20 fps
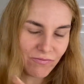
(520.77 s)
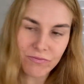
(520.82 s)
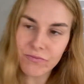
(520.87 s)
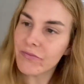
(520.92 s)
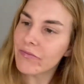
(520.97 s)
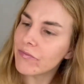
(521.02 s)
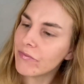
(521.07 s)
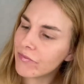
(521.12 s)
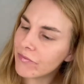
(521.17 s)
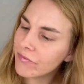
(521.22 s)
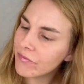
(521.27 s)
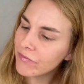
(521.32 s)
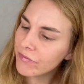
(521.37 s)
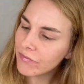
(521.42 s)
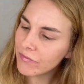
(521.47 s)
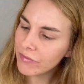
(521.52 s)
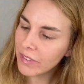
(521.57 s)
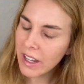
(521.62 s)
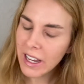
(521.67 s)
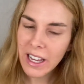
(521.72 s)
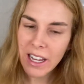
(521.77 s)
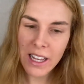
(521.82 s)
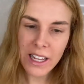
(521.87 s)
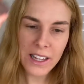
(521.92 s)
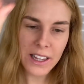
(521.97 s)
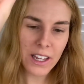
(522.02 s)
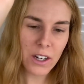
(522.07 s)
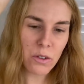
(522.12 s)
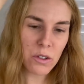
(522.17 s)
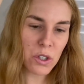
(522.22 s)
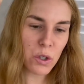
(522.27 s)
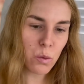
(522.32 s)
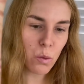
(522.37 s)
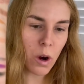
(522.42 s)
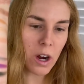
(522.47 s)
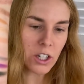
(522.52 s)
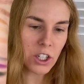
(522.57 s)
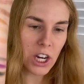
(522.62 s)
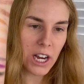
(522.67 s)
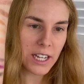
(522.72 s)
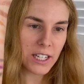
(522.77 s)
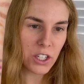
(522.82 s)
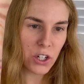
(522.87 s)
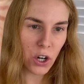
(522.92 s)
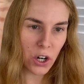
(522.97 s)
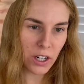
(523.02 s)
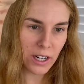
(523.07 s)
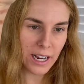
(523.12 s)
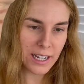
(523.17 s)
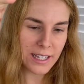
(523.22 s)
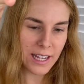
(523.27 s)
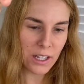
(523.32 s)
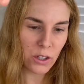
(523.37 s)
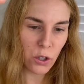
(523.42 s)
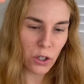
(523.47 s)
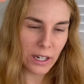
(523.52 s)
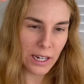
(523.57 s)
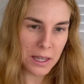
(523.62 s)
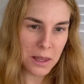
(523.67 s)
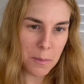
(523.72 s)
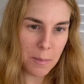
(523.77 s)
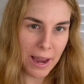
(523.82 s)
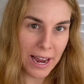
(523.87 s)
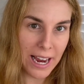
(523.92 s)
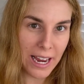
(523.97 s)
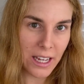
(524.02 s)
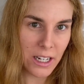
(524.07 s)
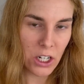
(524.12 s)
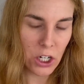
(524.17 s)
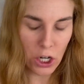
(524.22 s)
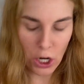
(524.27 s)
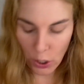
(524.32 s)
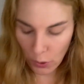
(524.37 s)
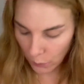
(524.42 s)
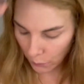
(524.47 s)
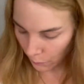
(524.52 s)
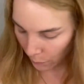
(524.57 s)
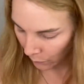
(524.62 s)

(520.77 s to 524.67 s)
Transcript: They don't swatch as dark as they look in the pan, you know?